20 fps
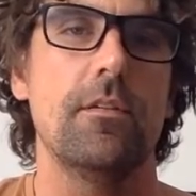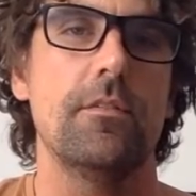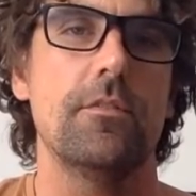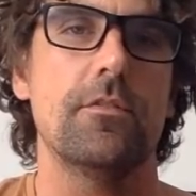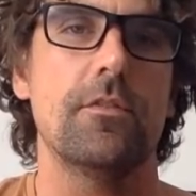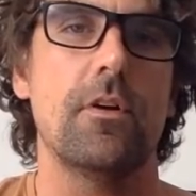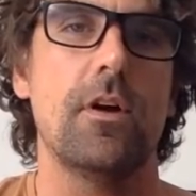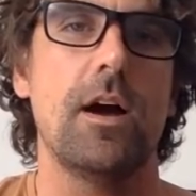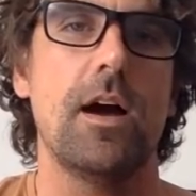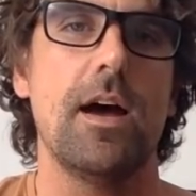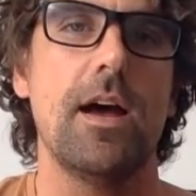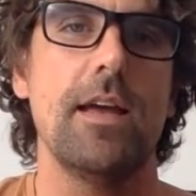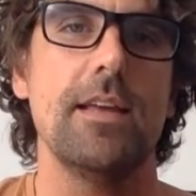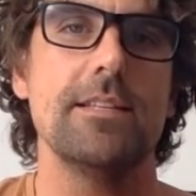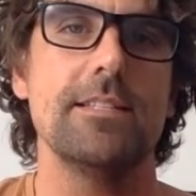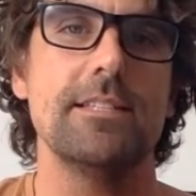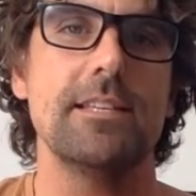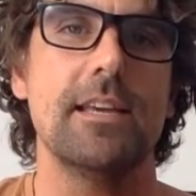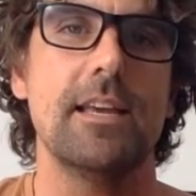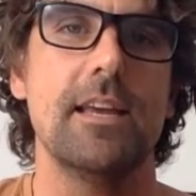try
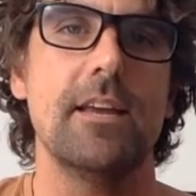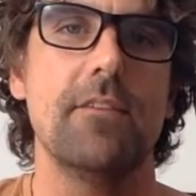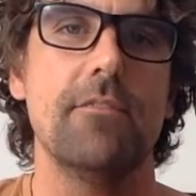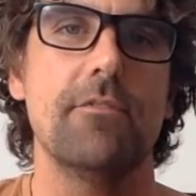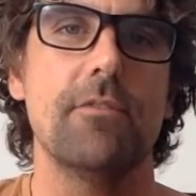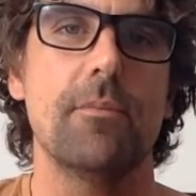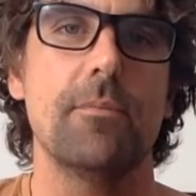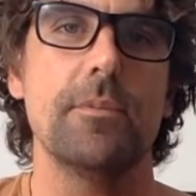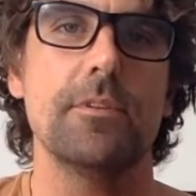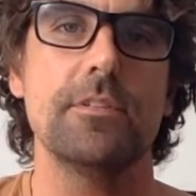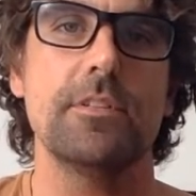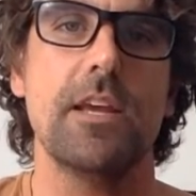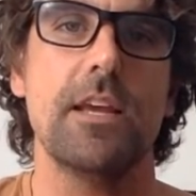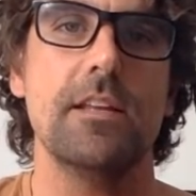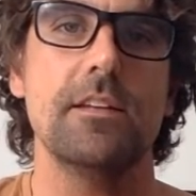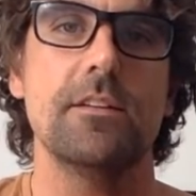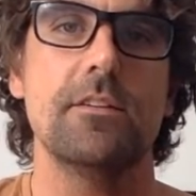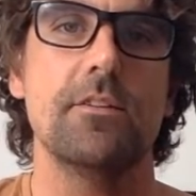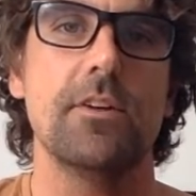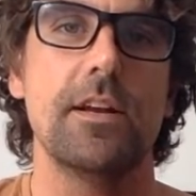singing from the
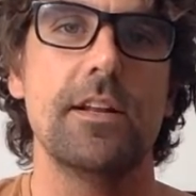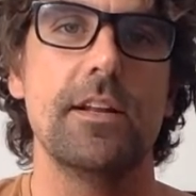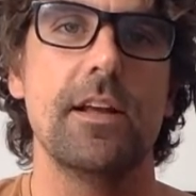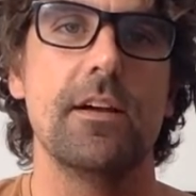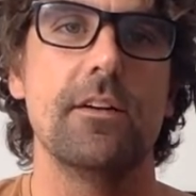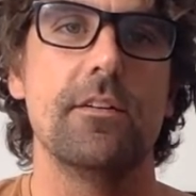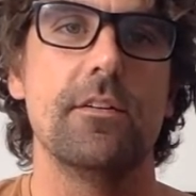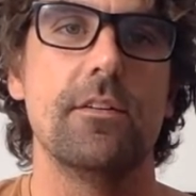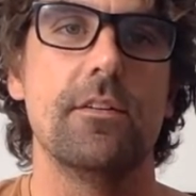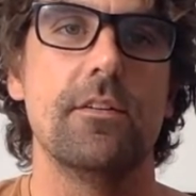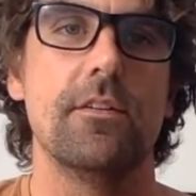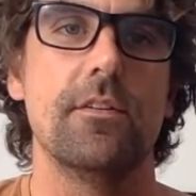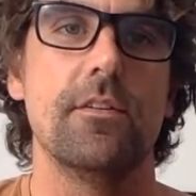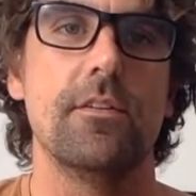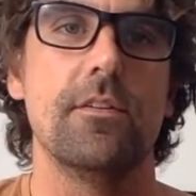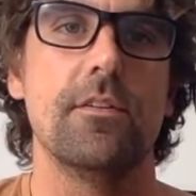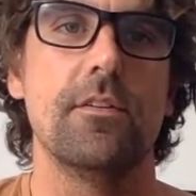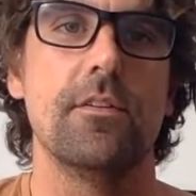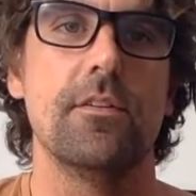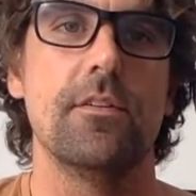second degree now.
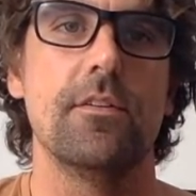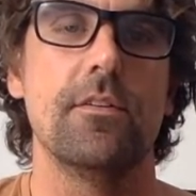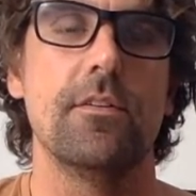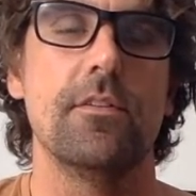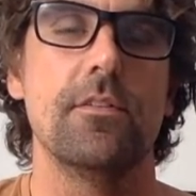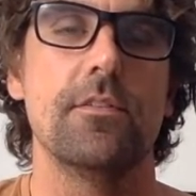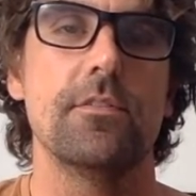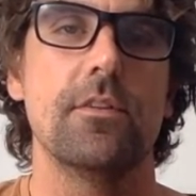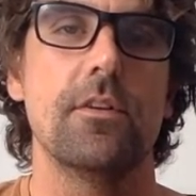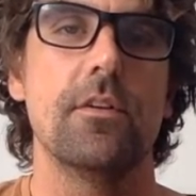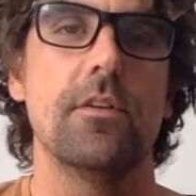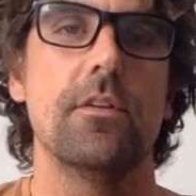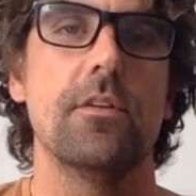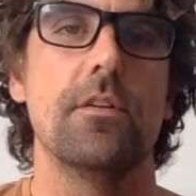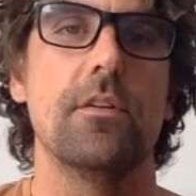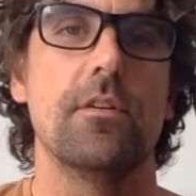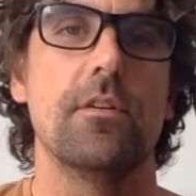So